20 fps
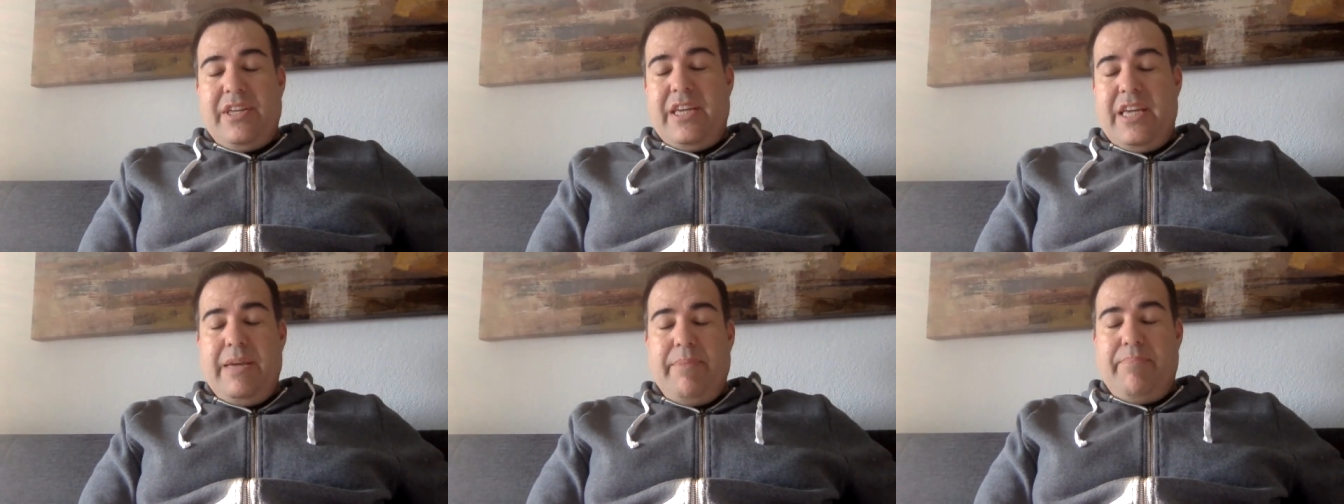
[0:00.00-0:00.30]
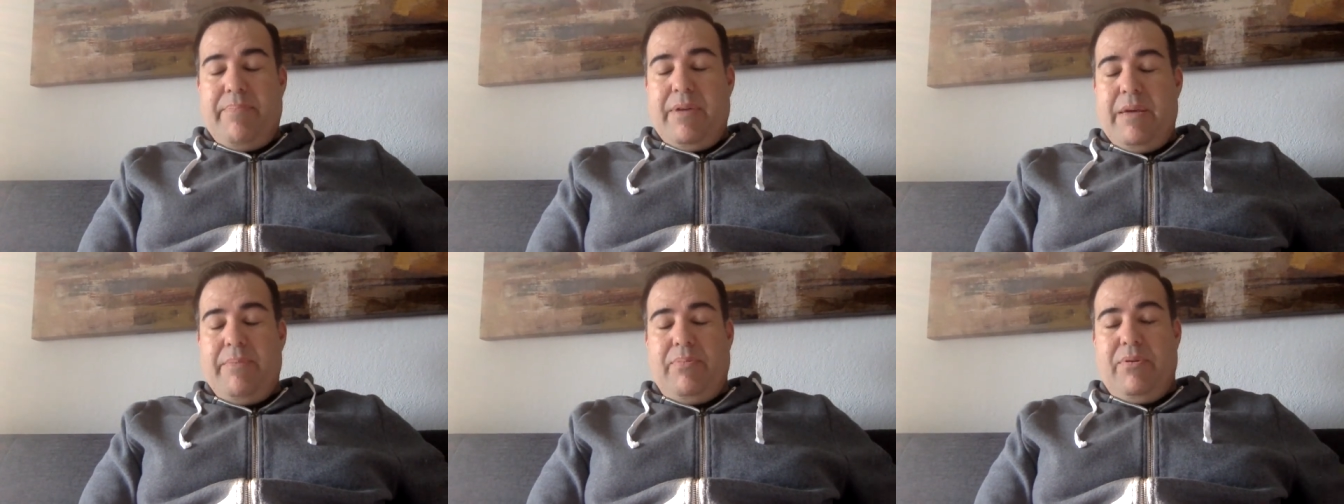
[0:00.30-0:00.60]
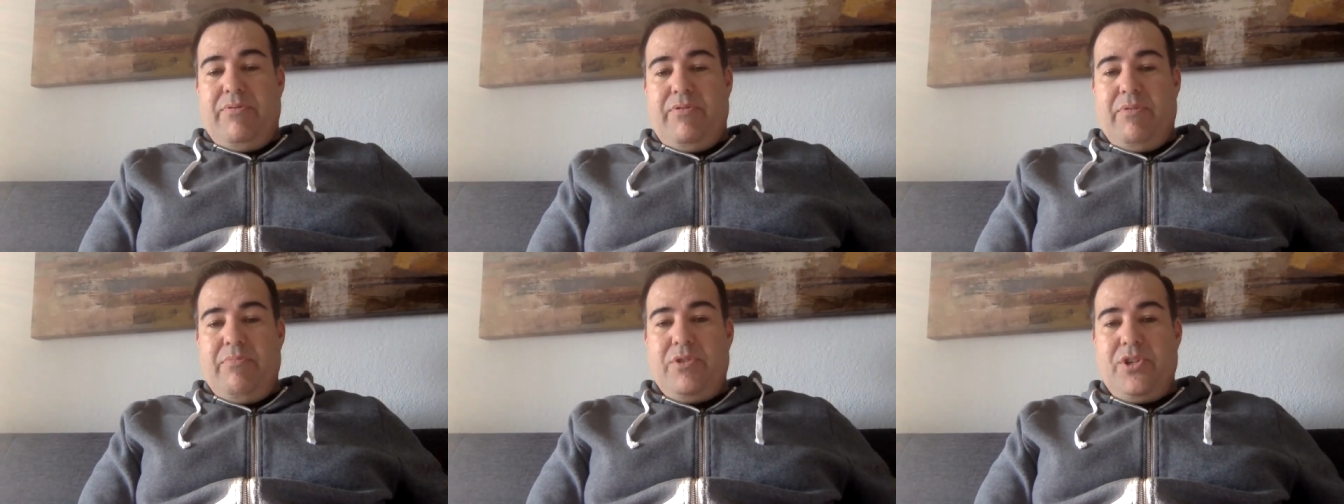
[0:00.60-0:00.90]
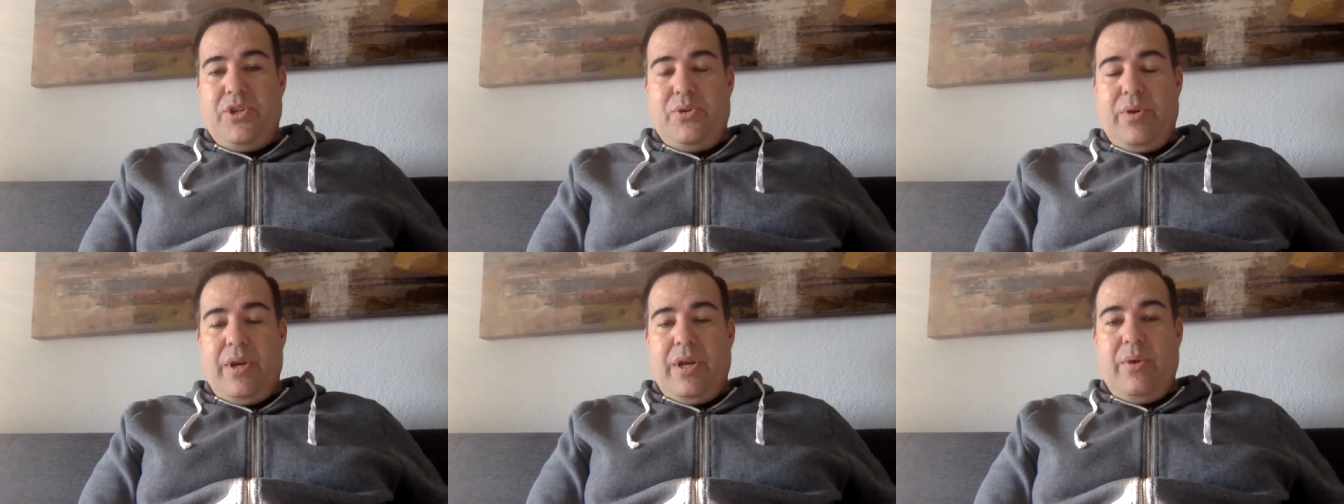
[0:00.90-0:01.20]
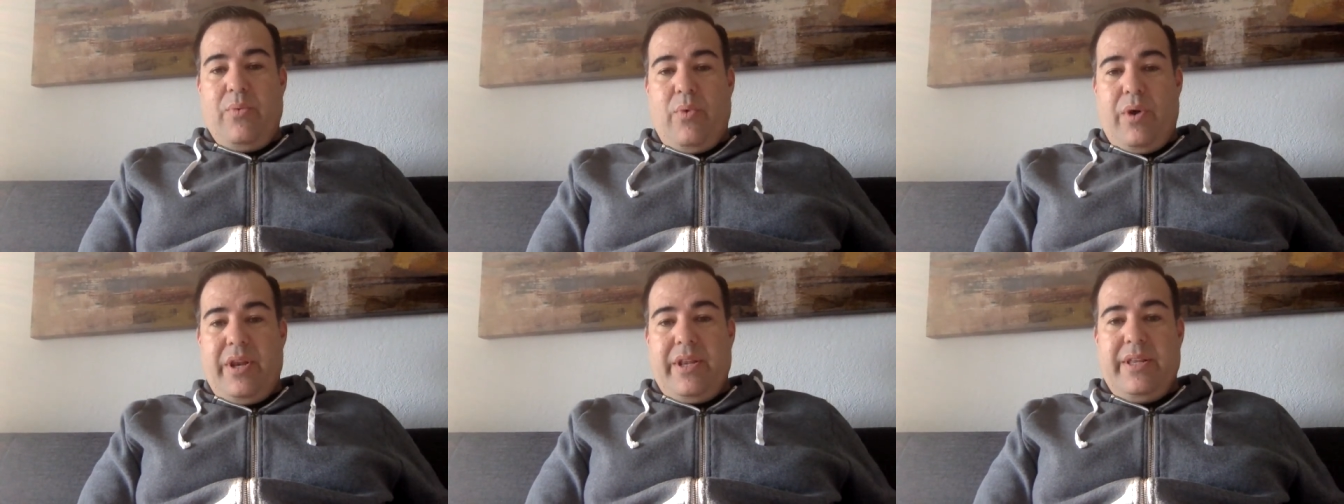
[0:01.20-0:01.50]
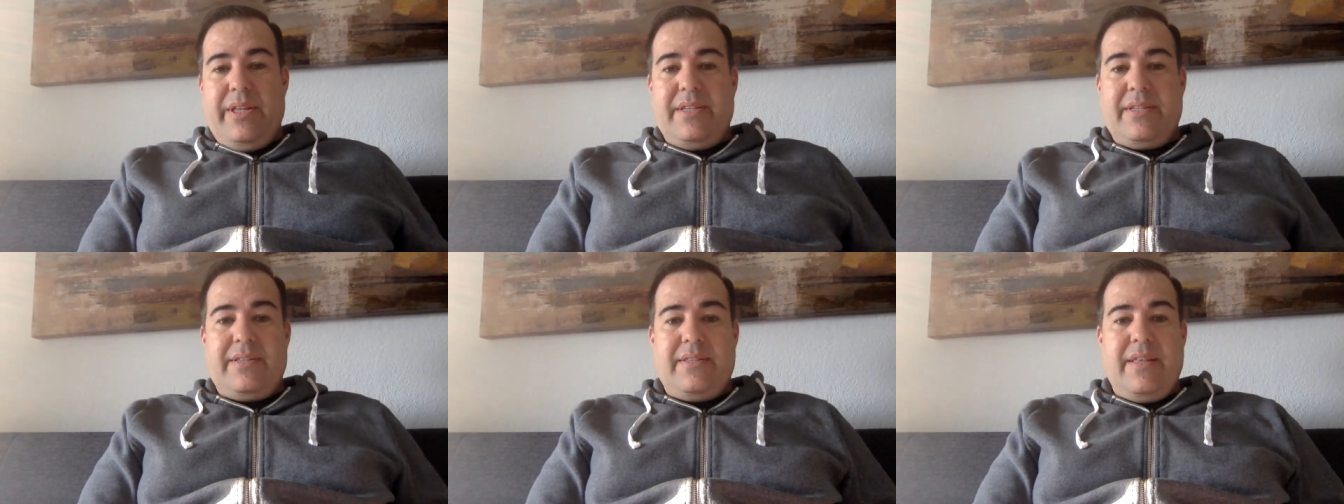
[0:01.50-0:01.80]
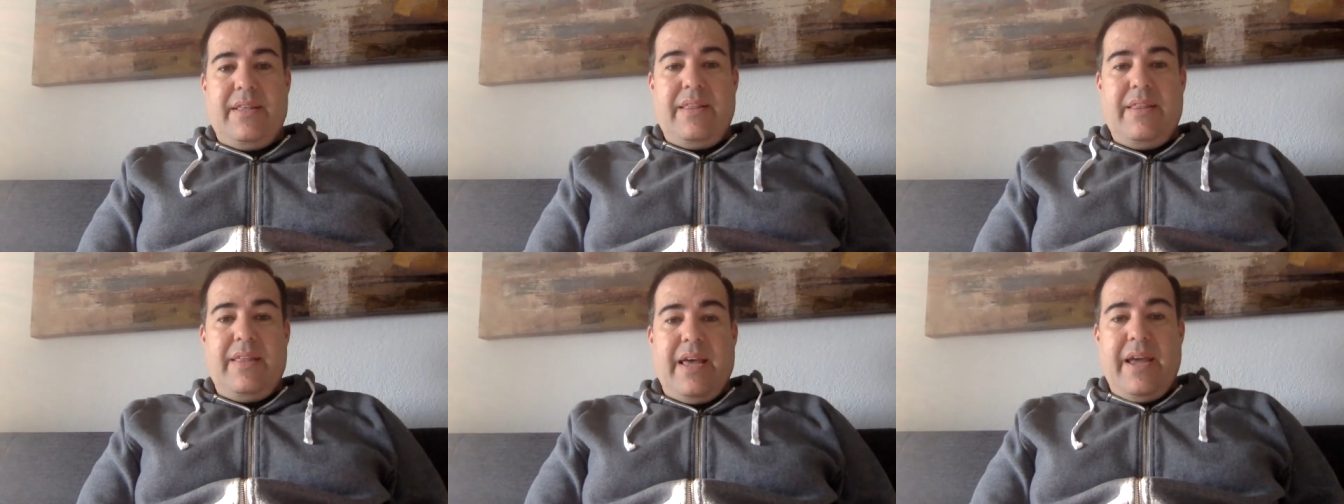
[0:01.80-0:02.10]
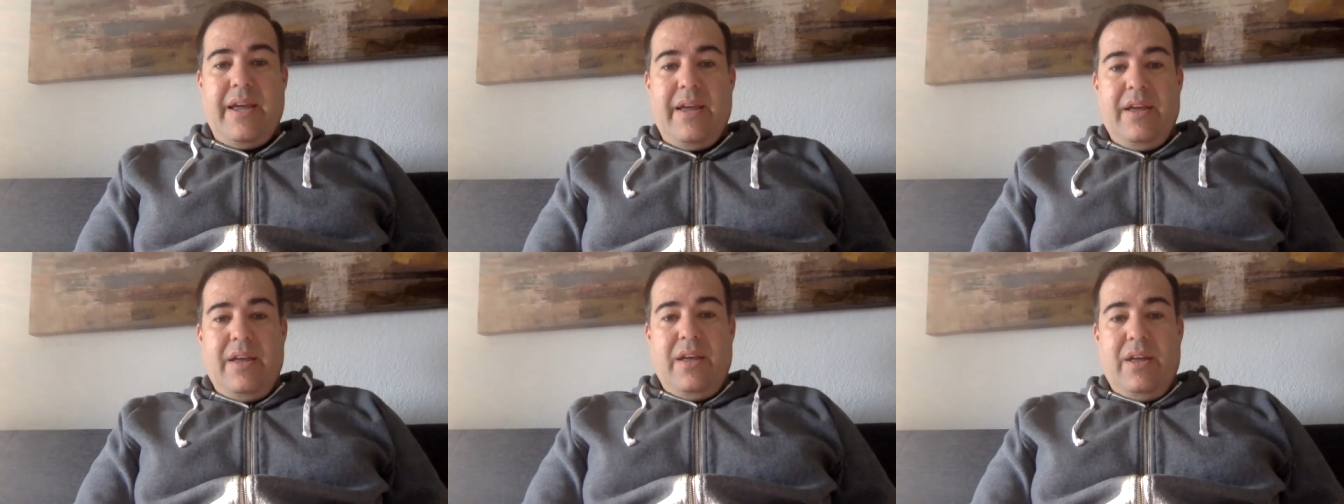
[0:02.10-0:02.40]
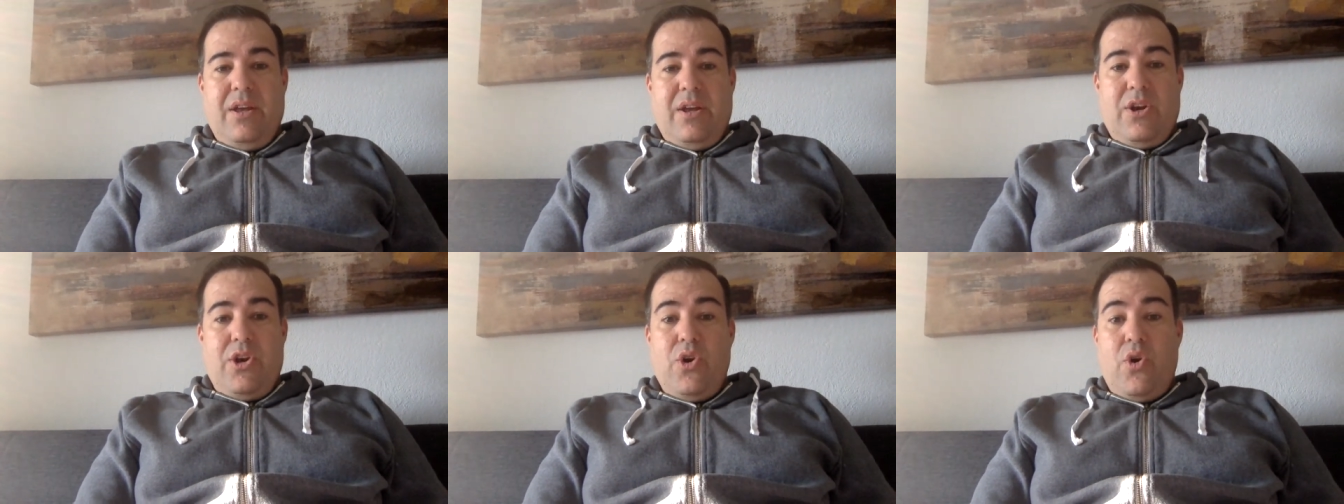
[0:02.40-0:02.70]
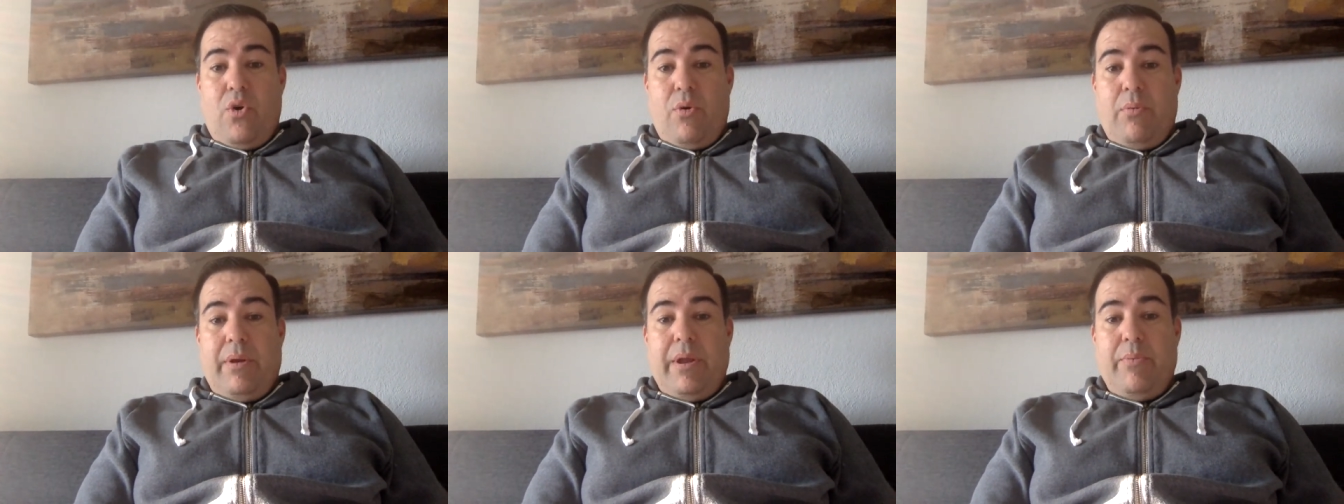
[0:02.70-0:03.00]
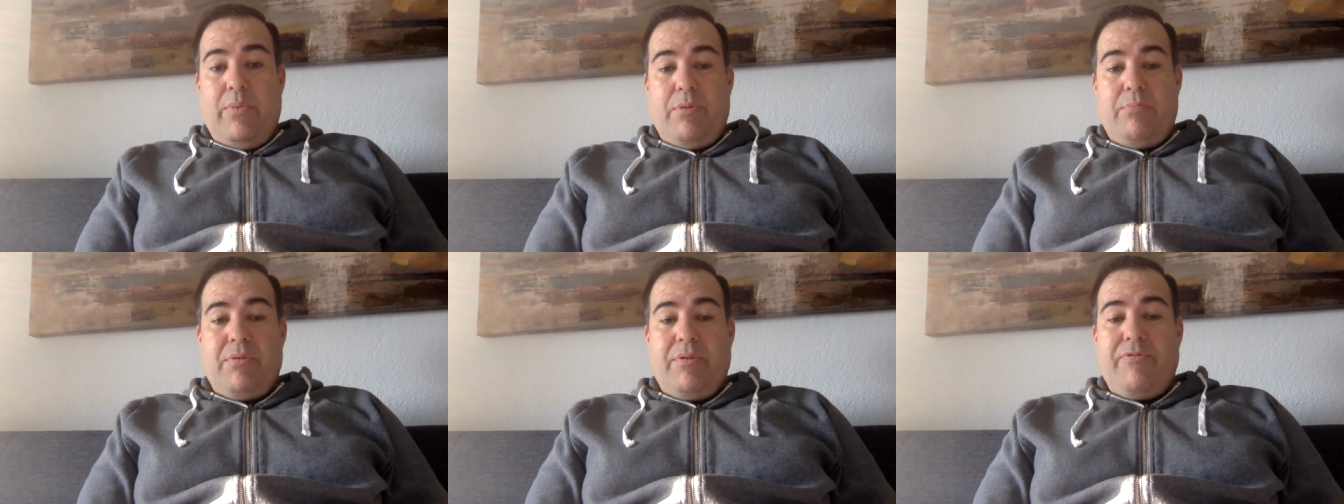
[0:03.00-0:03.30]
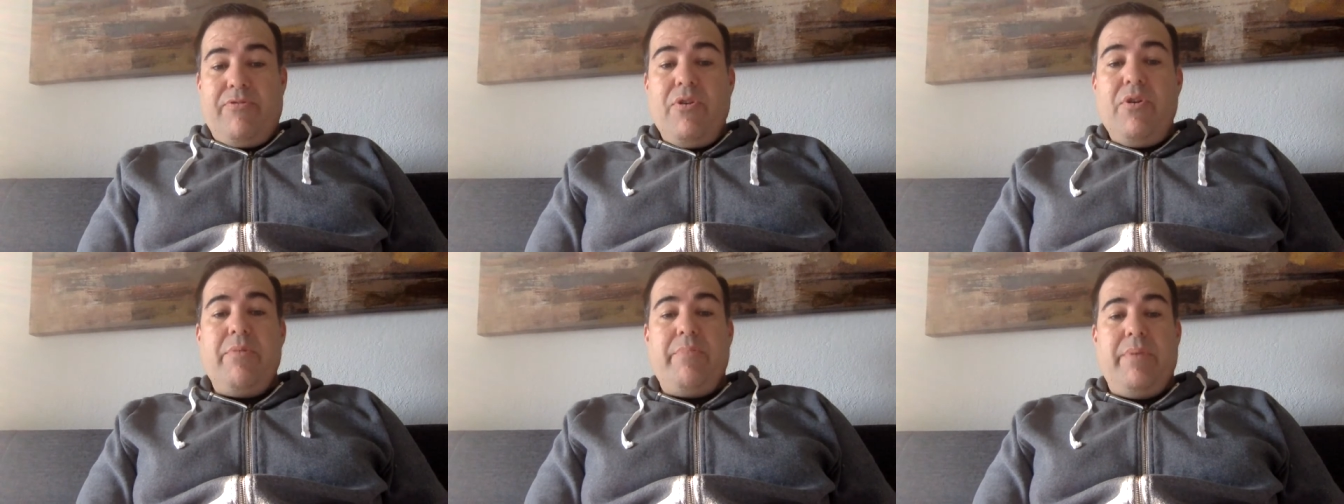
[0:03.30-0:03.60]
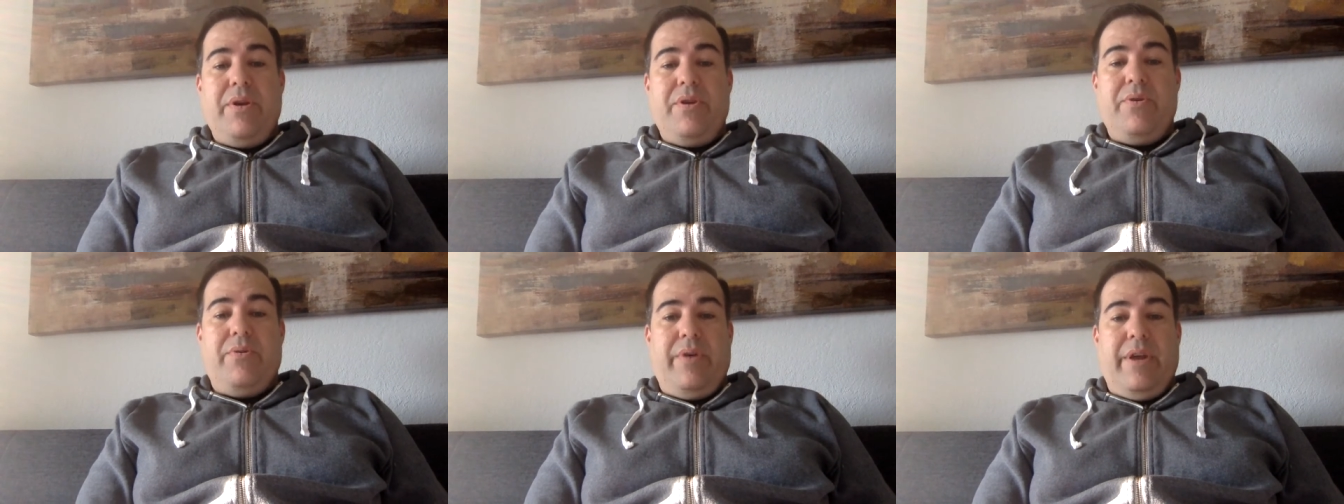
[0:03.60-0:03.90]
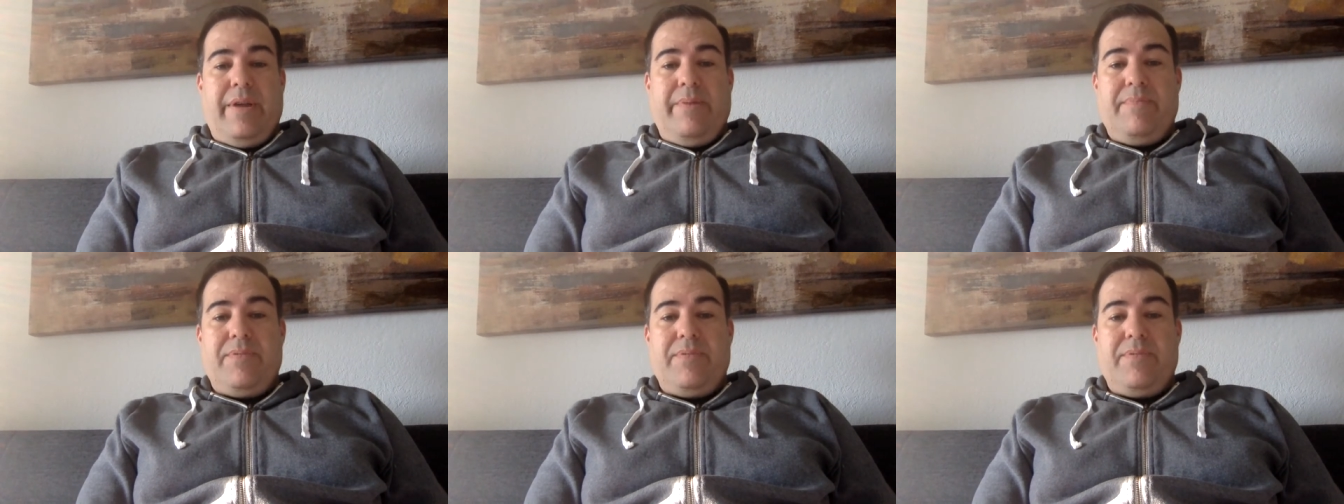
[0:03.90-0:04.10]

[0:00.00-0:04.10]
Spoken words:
keep people from doing what it is that they normally would prefer to be doing.